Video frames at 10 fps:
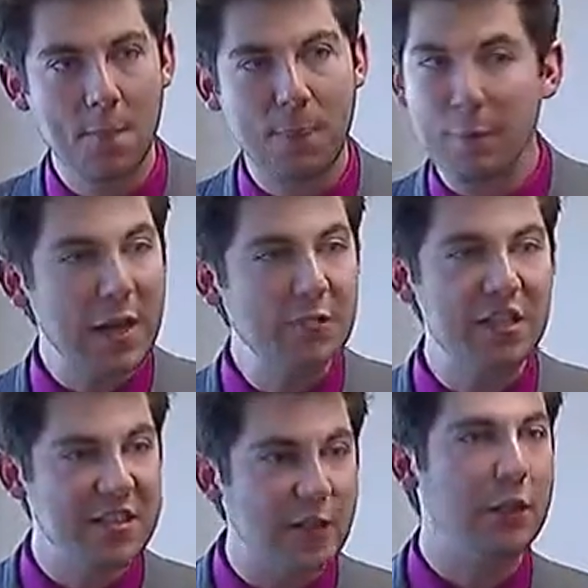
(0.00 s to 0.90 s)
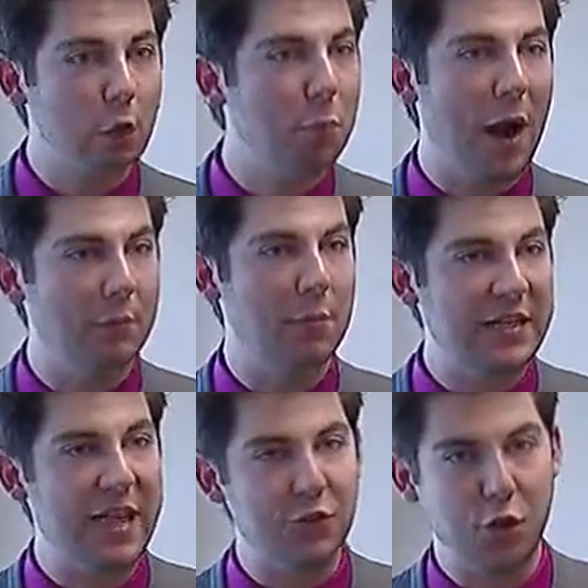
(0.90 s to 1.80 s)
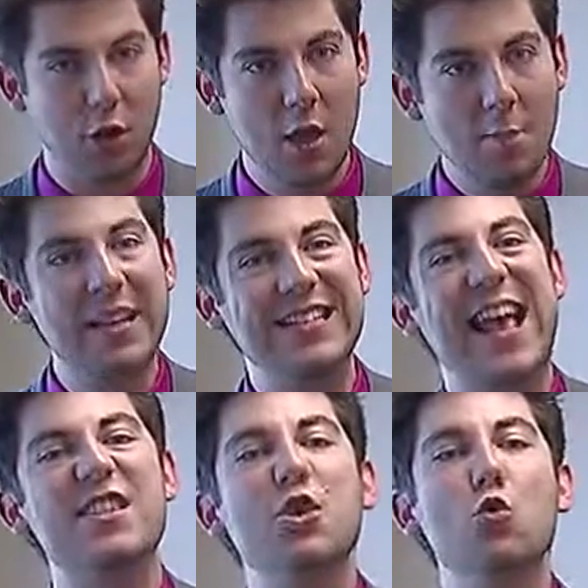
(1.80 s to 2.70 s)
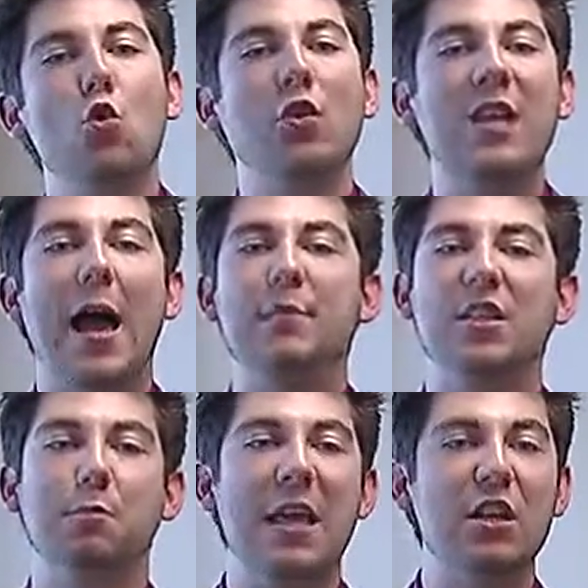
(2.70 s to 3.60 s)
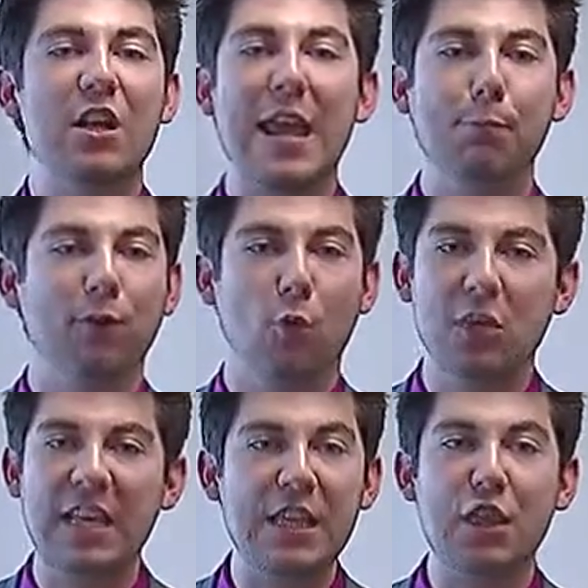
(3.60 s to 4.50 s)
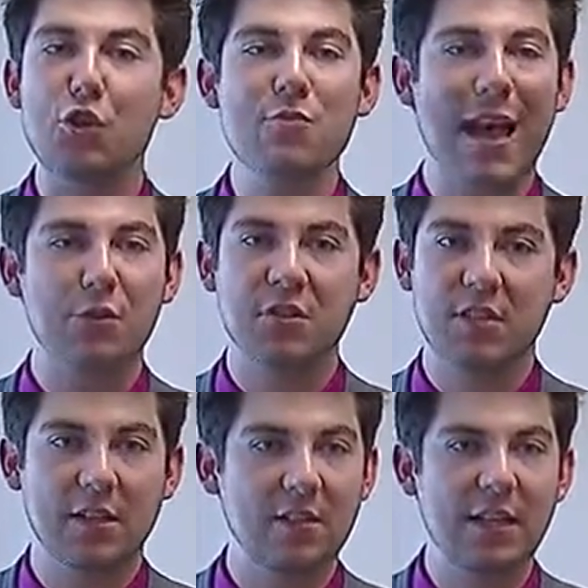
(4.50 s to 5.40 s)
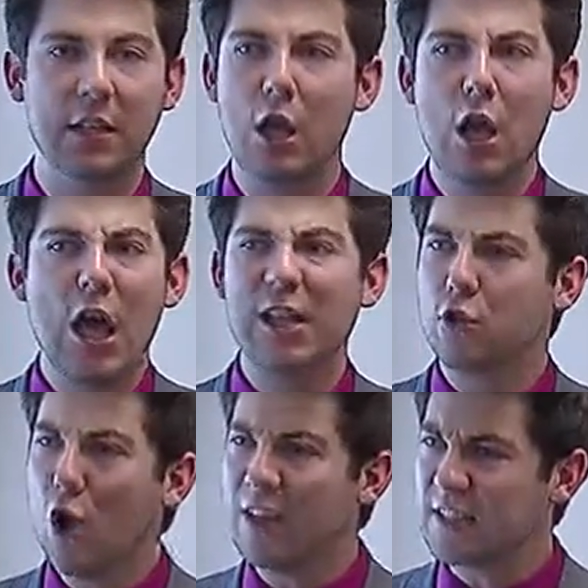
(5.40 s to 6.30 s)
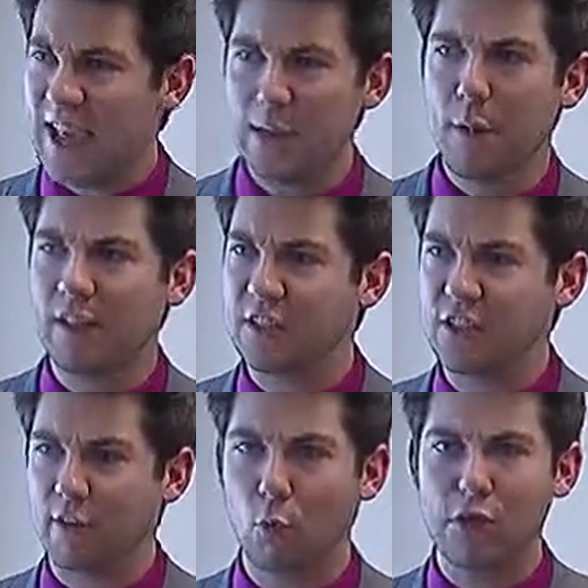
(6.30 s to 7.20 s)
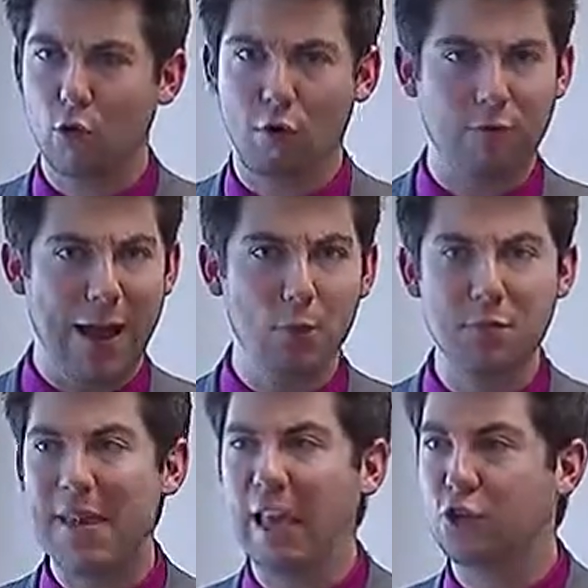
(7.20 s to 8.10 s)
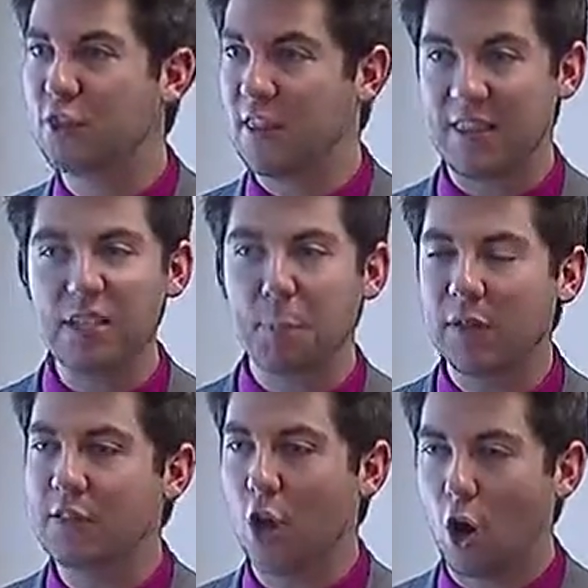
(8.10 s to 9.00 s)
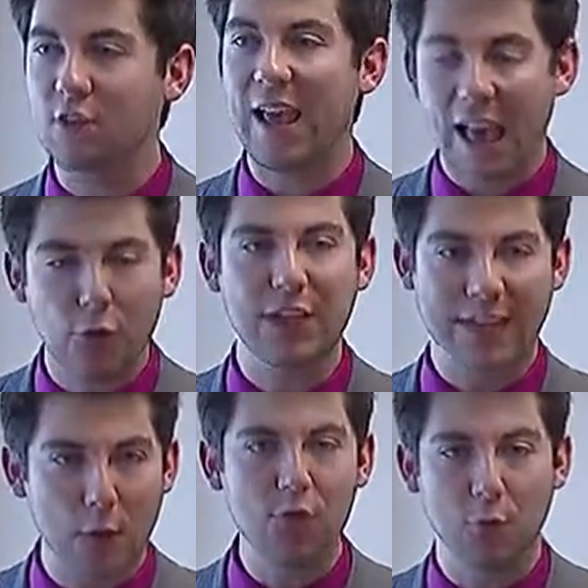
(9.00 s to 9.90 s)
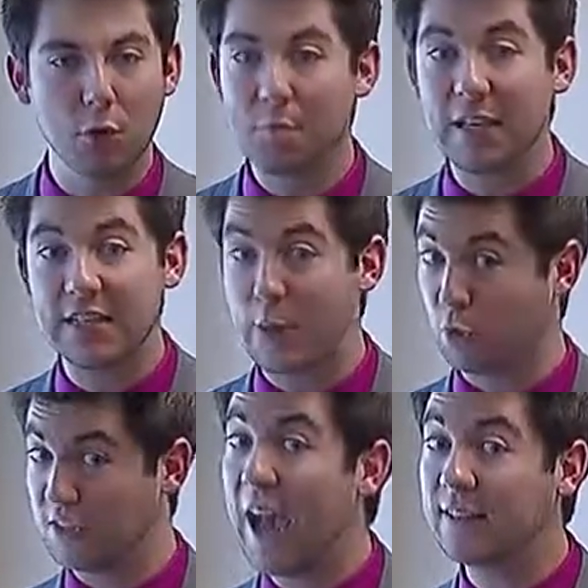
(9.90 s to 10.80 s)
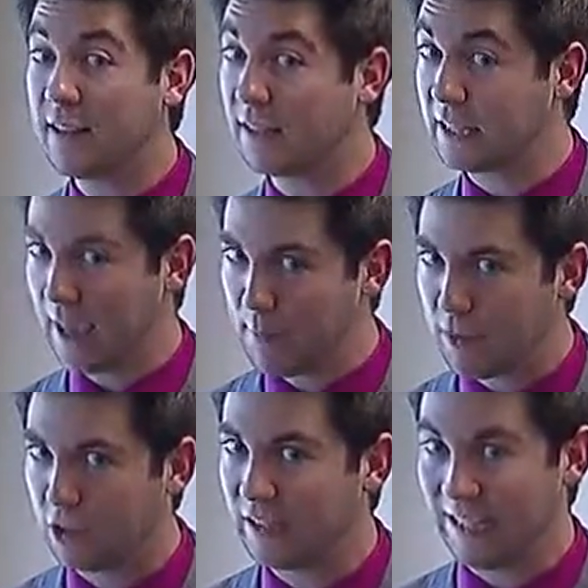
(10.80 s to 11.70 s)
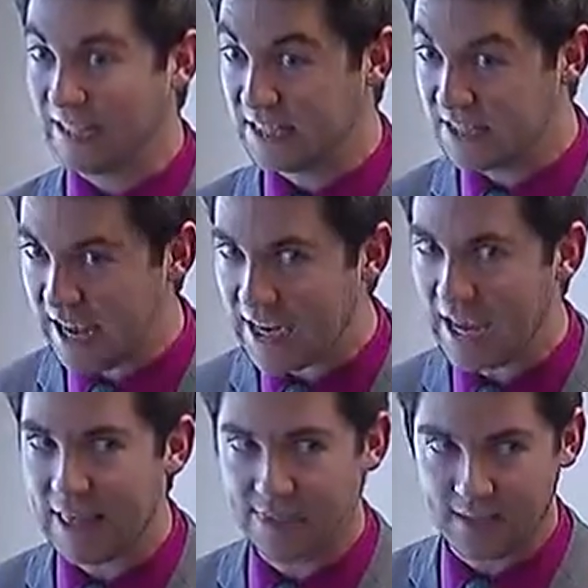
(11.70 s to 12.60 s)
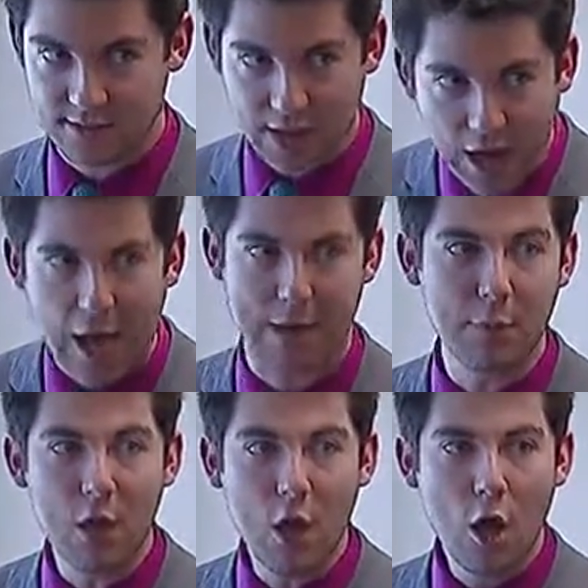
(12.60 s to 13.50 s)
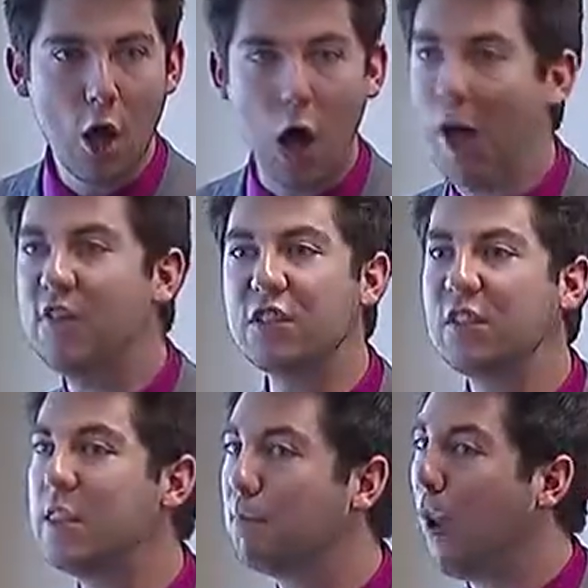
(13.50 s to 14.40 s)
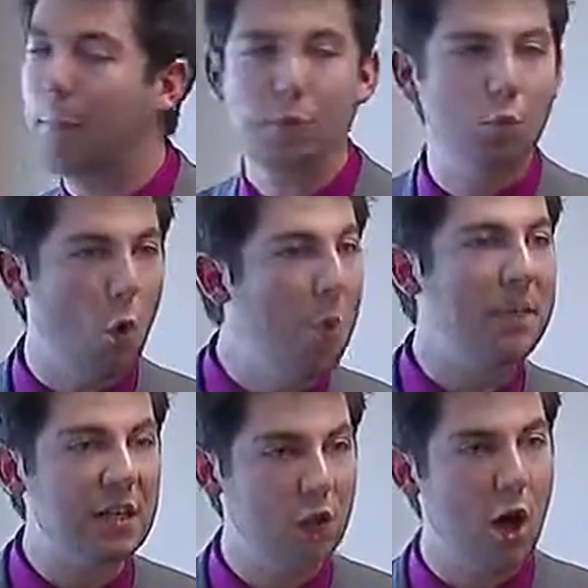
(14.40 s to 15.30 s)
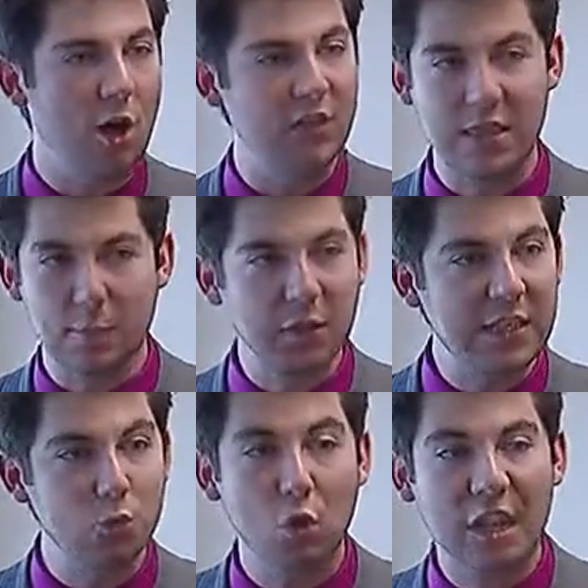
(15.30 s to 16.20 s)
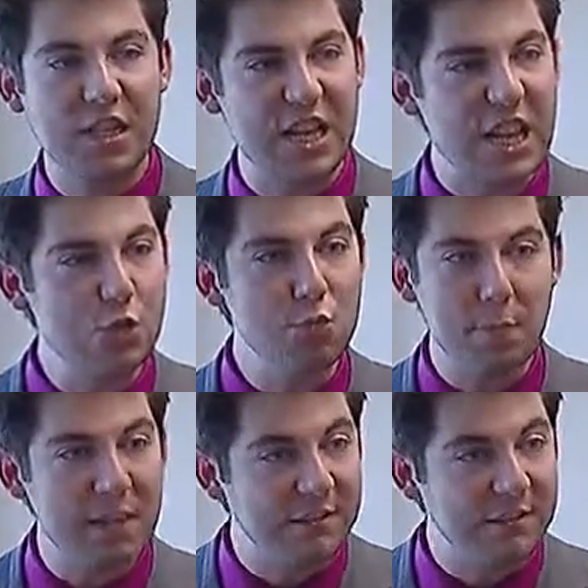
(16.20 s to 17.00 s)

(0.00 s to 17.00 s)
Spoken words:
It becomes a cyclical problem in nature because, as the New York Times explained on April 14th, 2016, as long as anabolic steroids are around, making sure that these police aren't held accountable because they were technically chemically insane at the time, obviously the problem won't be solved and the police will continue to be